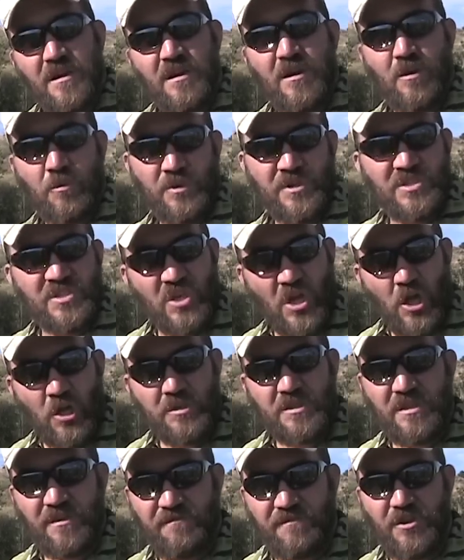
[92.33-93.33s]
a
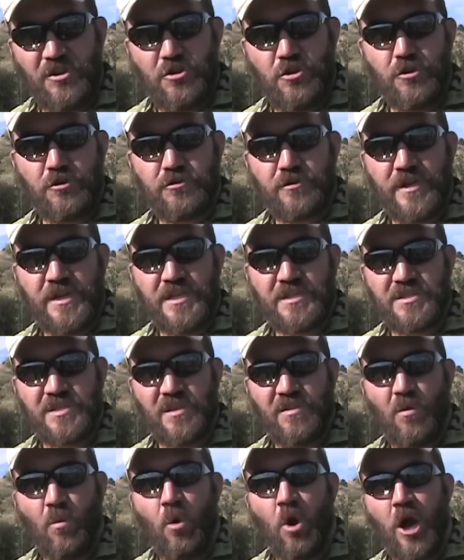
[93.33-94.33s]
result of the nutrients
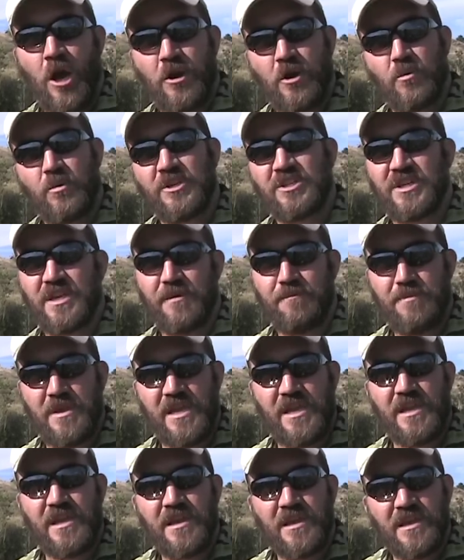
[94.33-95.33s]
in the water, which can
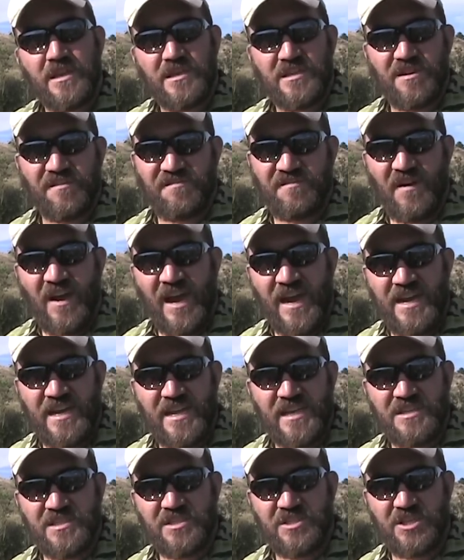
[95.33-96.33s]
be defined
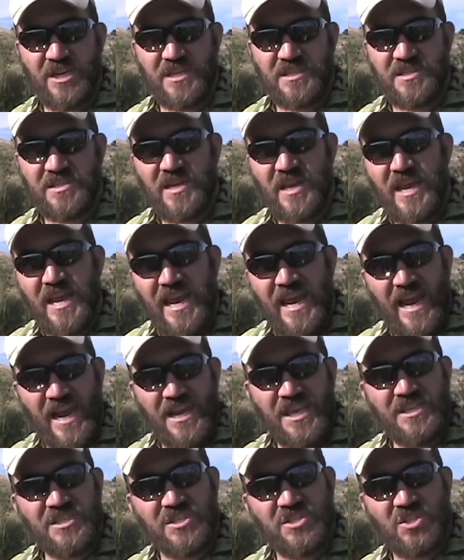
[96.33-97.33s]
as just
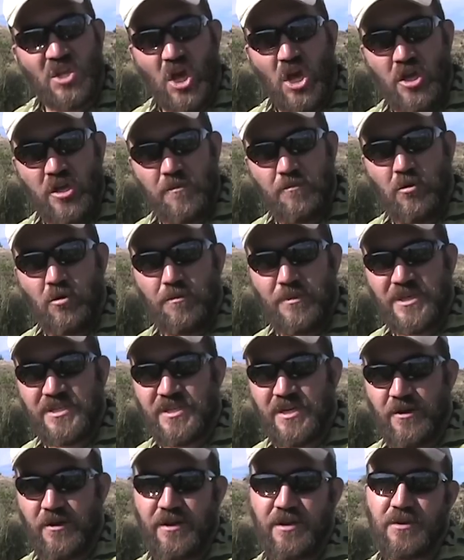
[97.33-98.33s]
any soluble
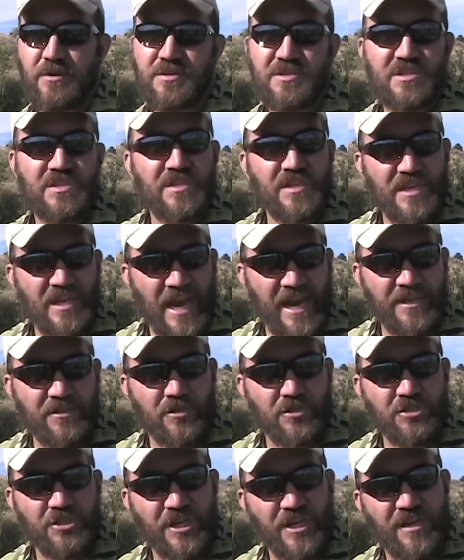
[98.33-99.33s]
materials,
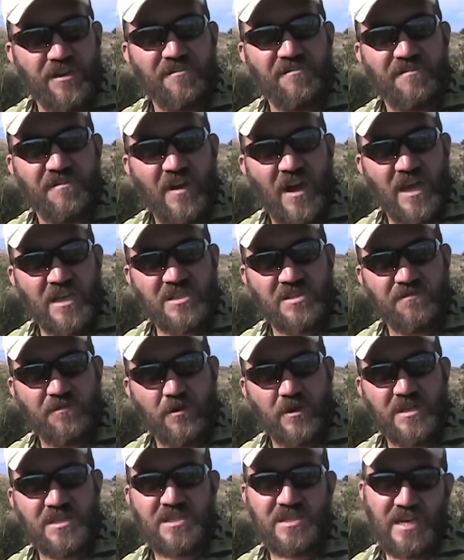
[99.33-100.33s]
nitrogen and
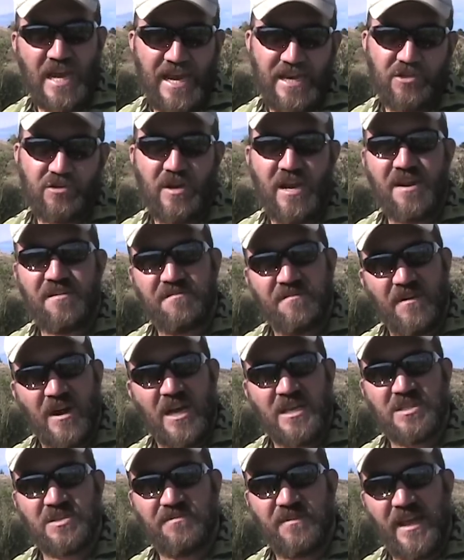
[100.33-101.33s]
phosphorus, nitrate,
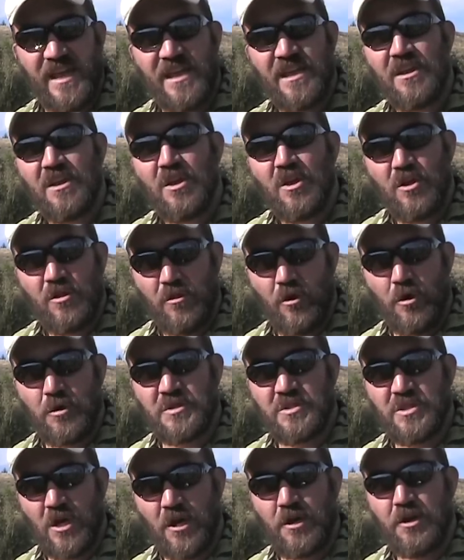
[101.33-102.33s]
phosphate.
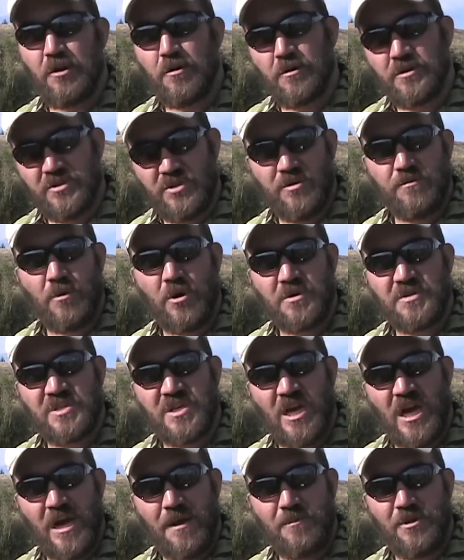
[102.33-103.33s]
Those are your two most
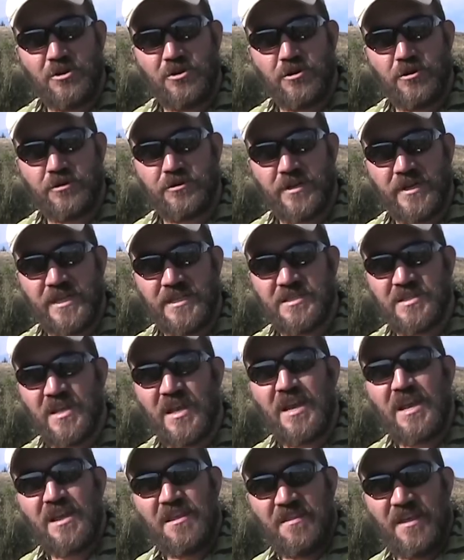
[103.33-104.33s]
common nutrients
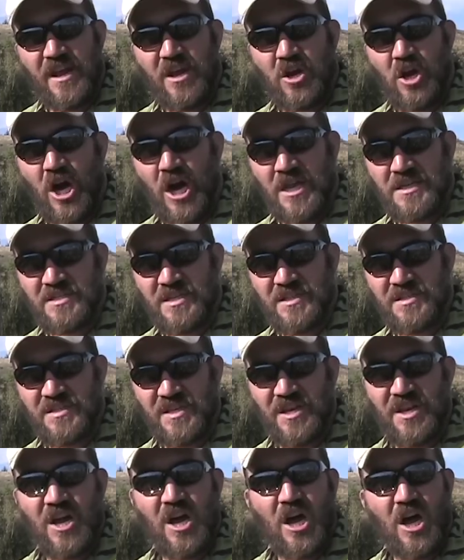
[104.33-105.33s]
that causes
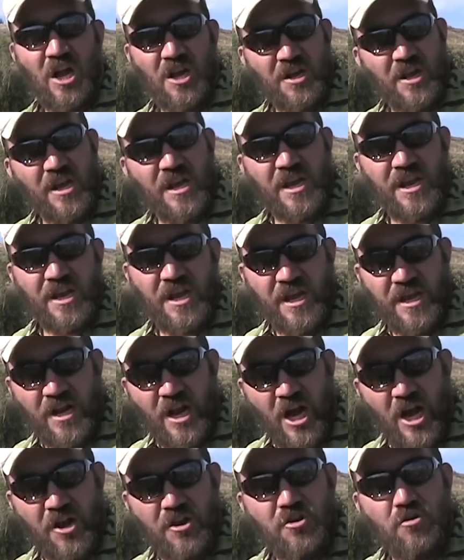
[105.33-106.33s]
an
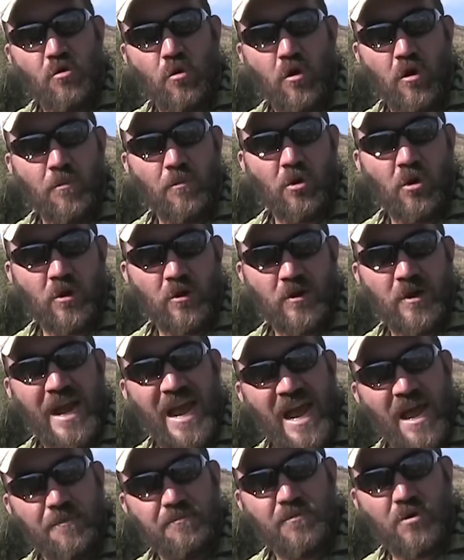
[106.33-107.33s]
unnormal or
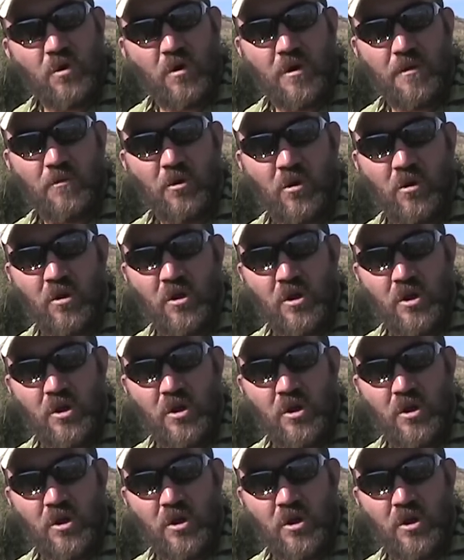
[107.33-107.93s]
abnormal